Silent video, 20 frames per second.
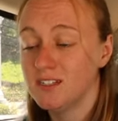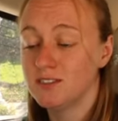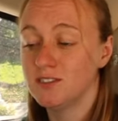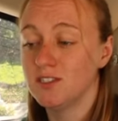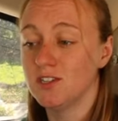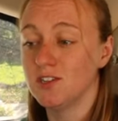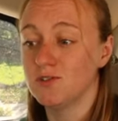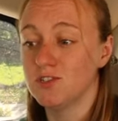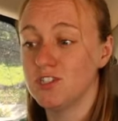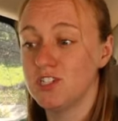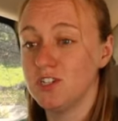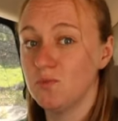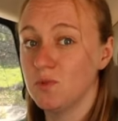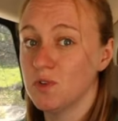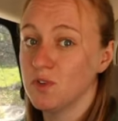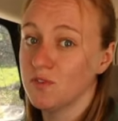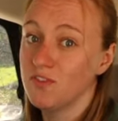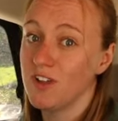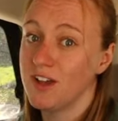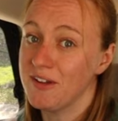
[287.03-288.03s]
so she
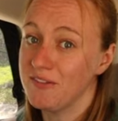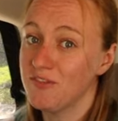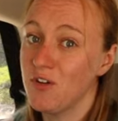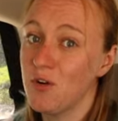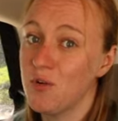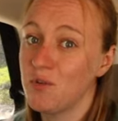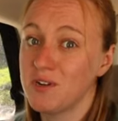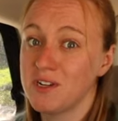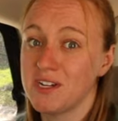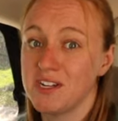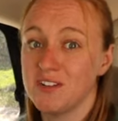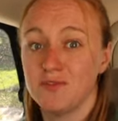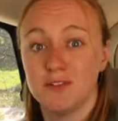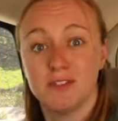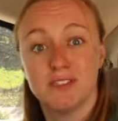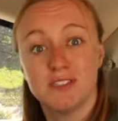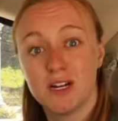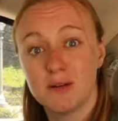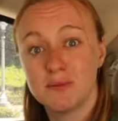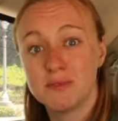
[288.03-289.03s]
will fly forward if
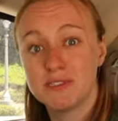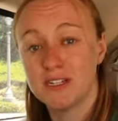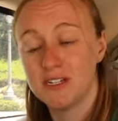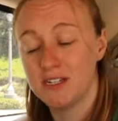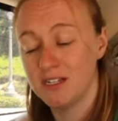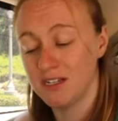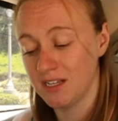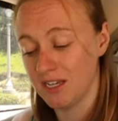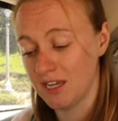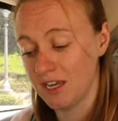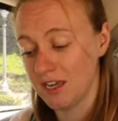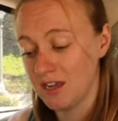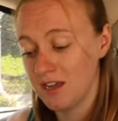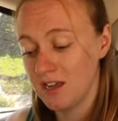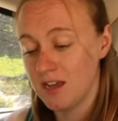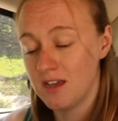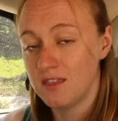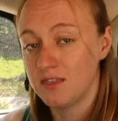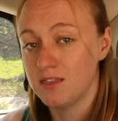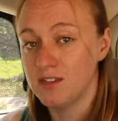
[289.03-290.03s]
we stop suddenly.
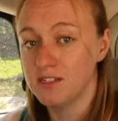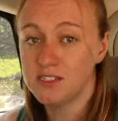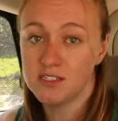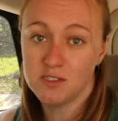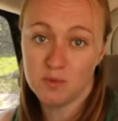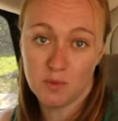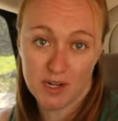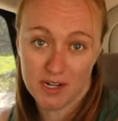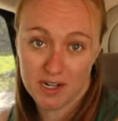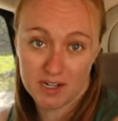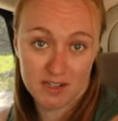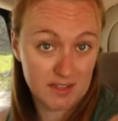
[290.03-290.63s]
This is where